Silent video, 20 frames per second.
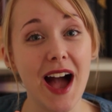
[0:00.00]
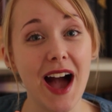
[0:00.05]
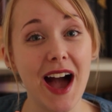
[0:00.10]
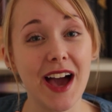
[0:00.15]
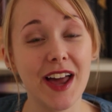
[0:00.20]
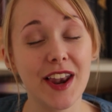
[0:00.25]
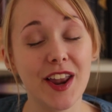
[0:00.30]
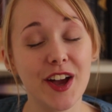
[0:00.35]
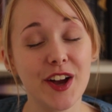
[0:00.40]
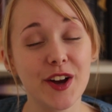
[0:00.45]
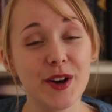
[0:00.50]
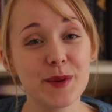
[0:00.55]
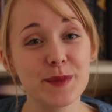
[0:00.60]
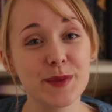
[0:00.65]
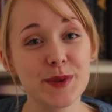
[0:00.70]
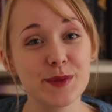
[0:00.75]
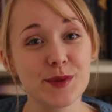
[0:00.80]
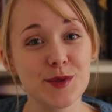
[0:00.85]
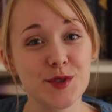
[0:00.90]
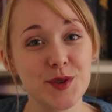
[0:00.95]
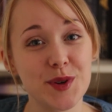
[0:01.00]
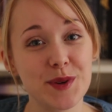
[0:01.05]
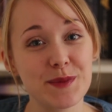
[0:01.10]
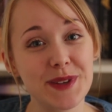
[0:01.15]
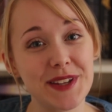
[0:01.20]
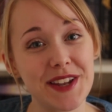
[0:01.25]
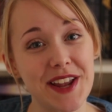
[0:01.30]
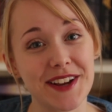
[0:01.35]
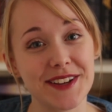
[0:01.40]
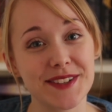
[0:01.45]
And I hope you will join
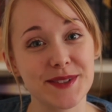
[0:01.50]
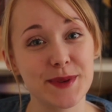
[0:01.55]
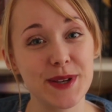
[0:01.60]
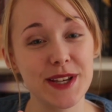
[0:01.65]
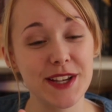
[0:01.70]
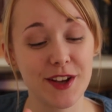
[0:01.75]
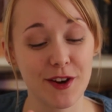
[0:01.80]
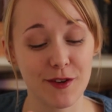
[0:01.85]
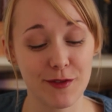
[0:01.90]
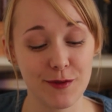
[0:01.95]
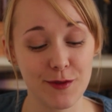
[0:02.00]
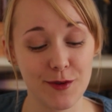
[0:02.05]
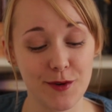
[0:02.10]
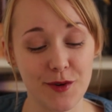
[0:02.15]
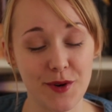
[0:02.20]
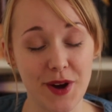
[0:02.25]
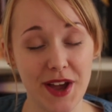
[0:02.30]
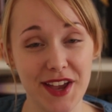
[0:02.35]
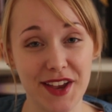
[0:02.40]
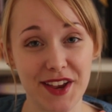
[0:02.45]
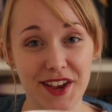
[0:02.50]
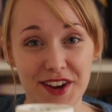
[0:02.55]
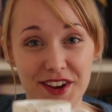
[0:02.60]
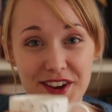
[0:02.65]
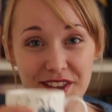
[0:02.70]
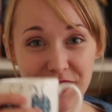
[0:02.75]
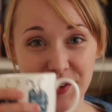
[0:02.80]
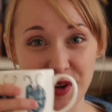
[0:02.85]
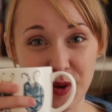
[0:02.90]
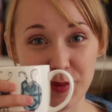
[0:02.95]
me next week for
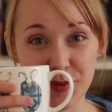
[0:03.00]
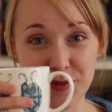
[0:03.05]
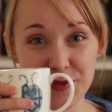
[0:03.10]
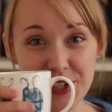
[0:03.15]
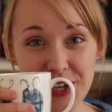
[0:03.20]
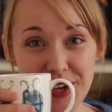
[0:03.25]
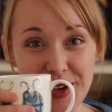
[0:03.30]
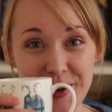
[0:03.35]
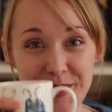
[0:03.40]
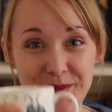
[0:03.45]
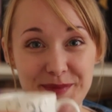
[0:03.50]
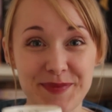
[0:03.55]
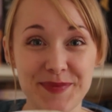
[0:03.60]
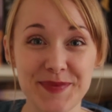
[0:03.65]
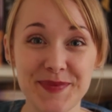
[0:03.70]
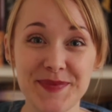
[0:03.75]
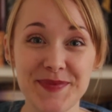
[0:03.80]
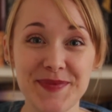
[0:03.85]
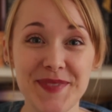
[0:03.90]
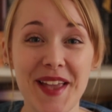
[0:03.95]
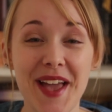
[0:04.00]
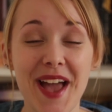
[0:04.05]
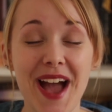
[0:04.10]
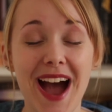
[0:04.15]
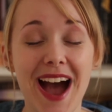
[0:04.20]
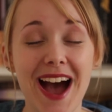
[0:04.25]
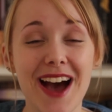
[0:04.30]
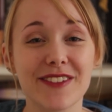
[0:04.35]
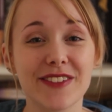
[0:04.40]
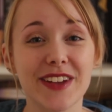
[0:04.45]
another cup of tea.
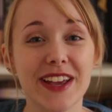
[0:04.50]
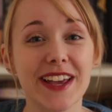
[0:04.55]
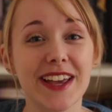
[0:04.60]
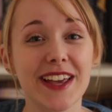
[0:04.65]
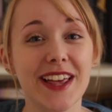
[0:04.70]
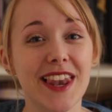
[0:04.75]
Have a